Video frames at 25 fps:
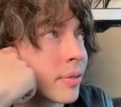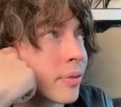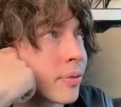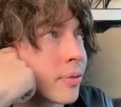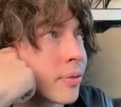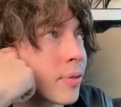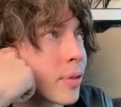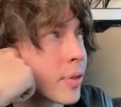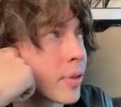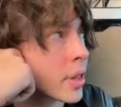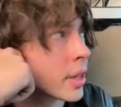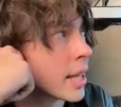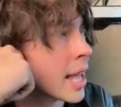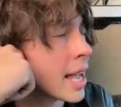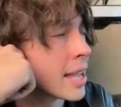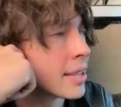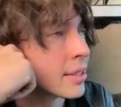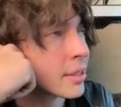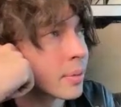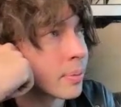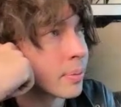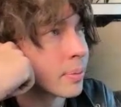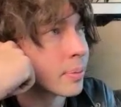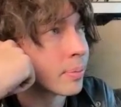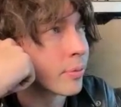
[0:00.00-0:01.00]
used to it. Like
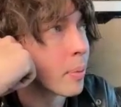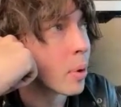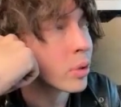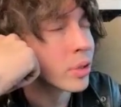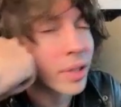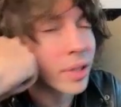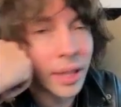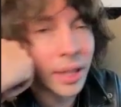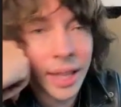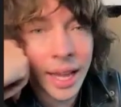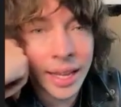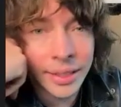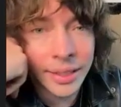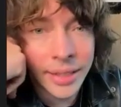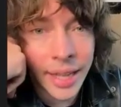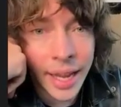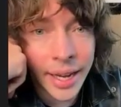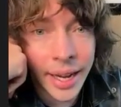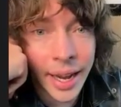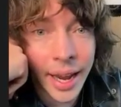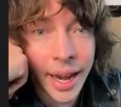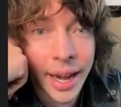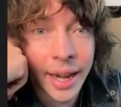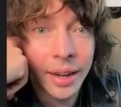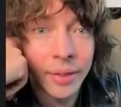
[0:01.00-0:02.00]
for
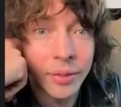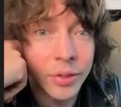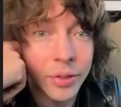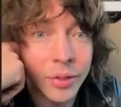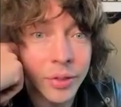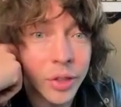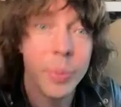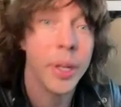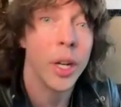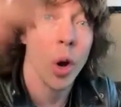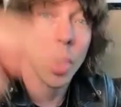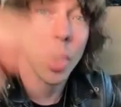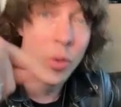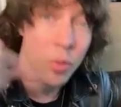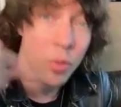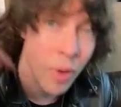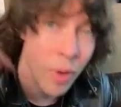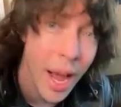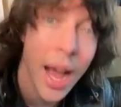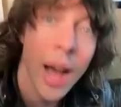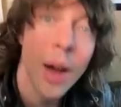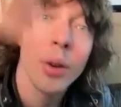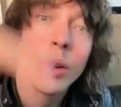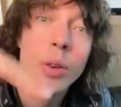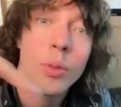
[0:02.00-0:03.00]
most of the
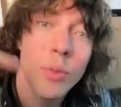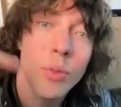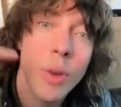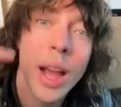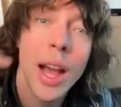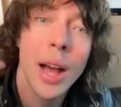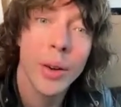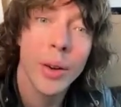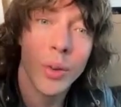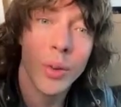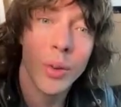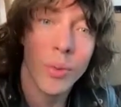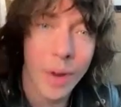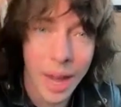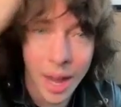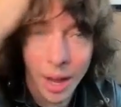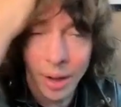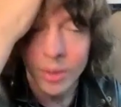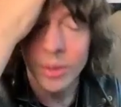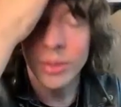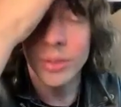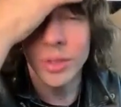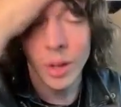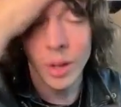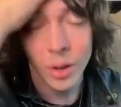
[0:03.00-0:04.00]
last decade, I've just been
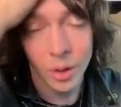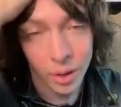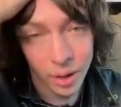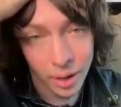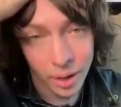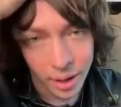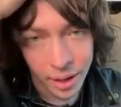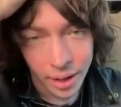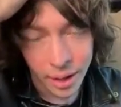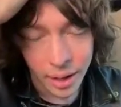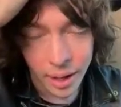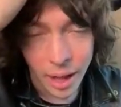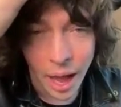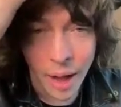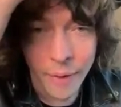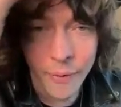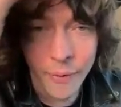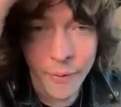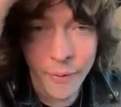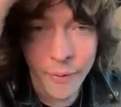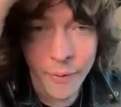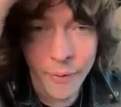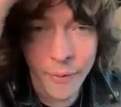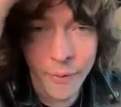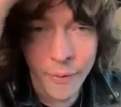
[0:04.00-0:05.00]
going round and round and
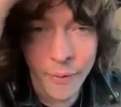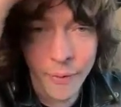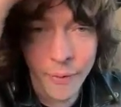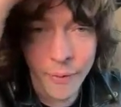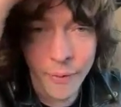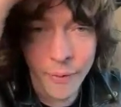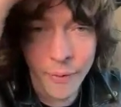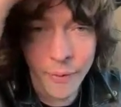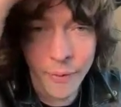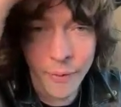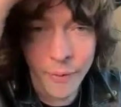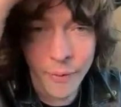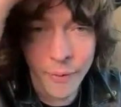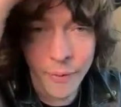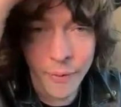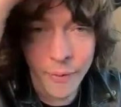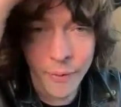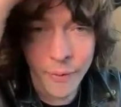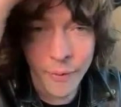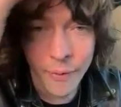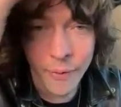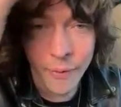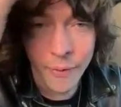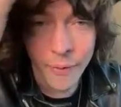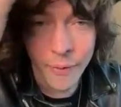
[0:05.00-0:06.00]
round. So I